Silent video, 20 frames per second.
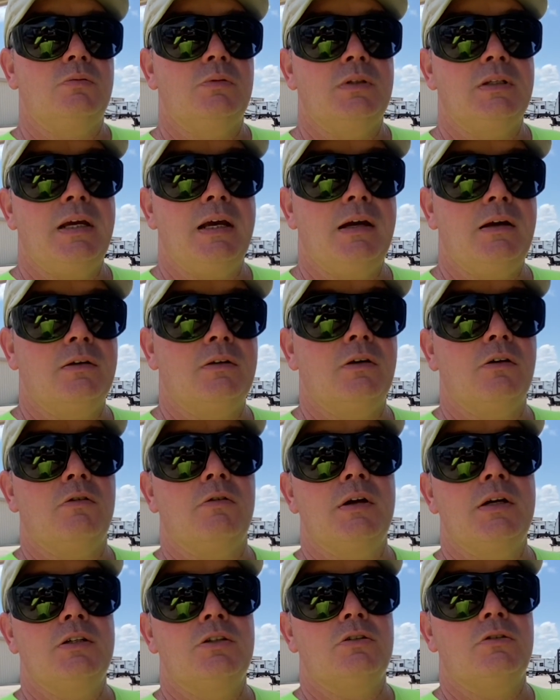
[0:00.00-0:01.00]
will take a
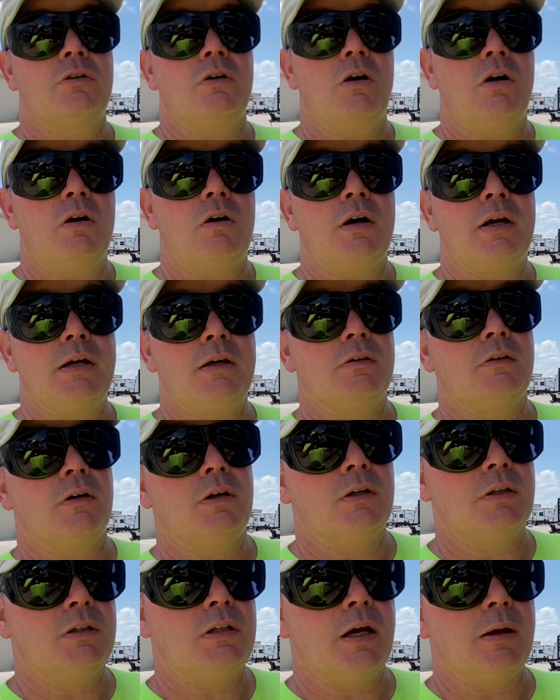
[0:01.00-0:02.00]
degreaser or either
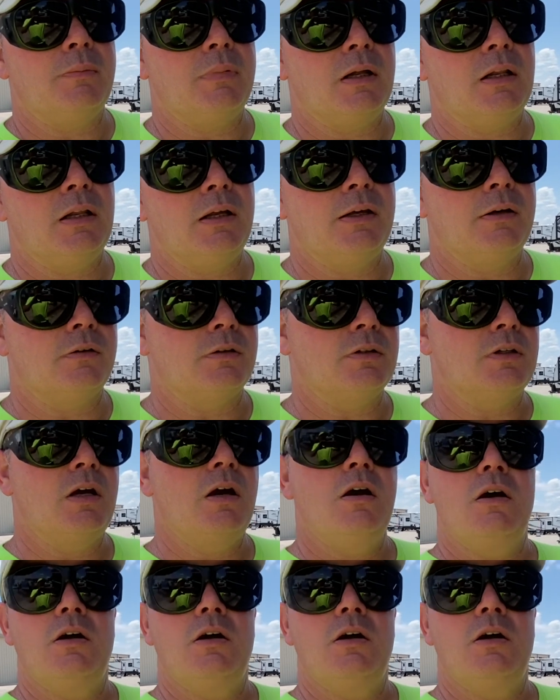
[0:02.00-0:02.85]
other type of cleaners.